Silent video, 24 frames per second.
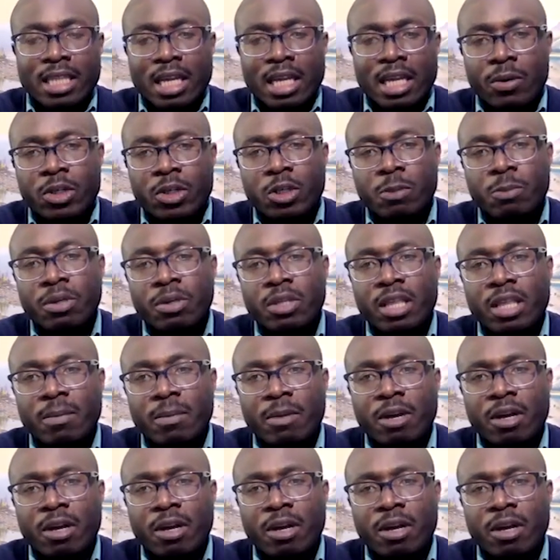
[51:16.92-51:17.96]
is that when you put
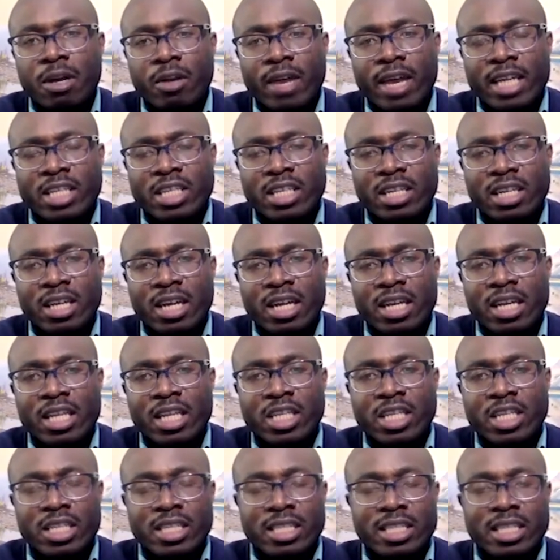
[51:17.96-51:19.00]
them under reaction
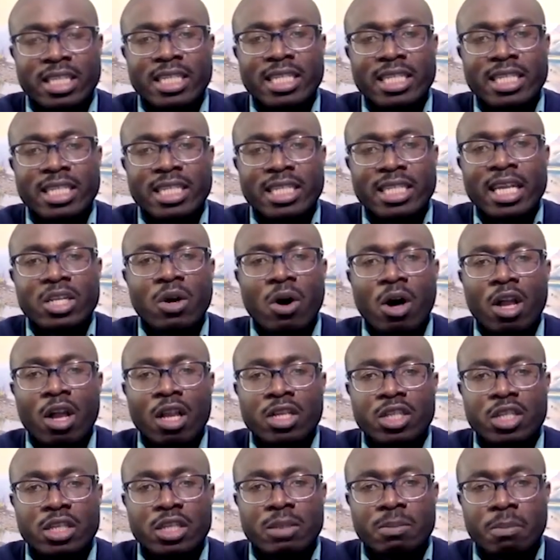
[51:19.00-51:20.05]
conditions, they tend to
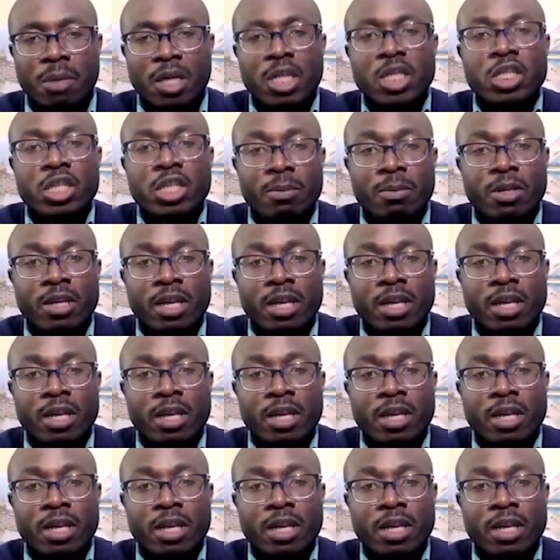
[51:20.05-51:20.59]
all just bunch